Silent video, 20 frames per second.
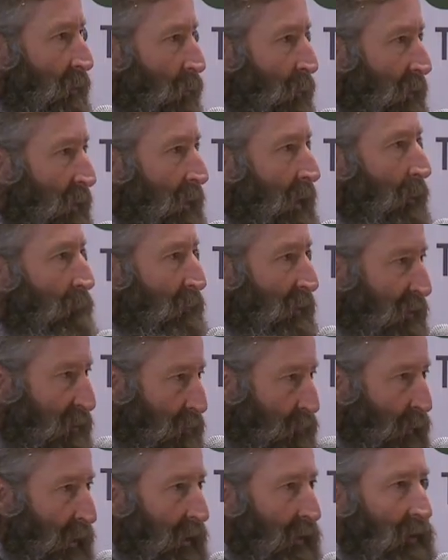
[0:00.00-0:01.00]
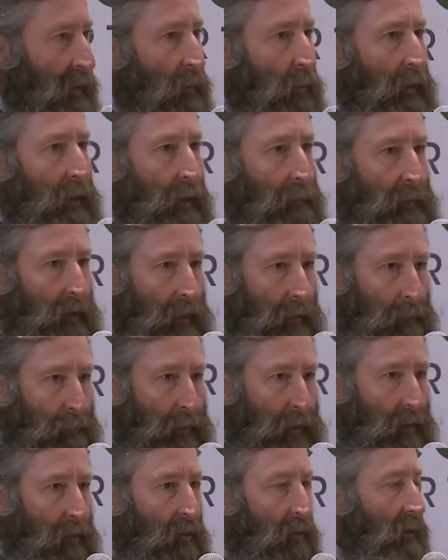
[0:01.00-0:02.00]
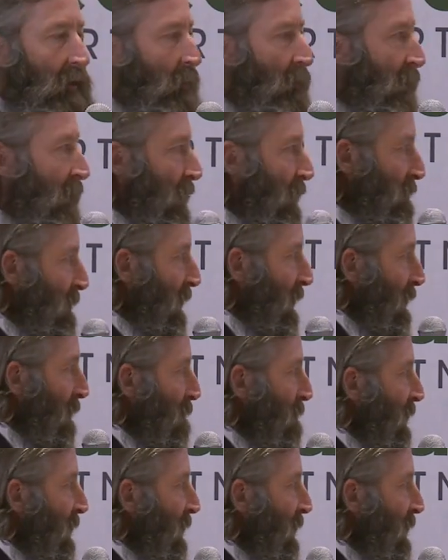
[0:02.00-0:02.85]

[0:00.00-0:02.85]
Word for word: We kept expanding, we kept getting bigger, and we kept getting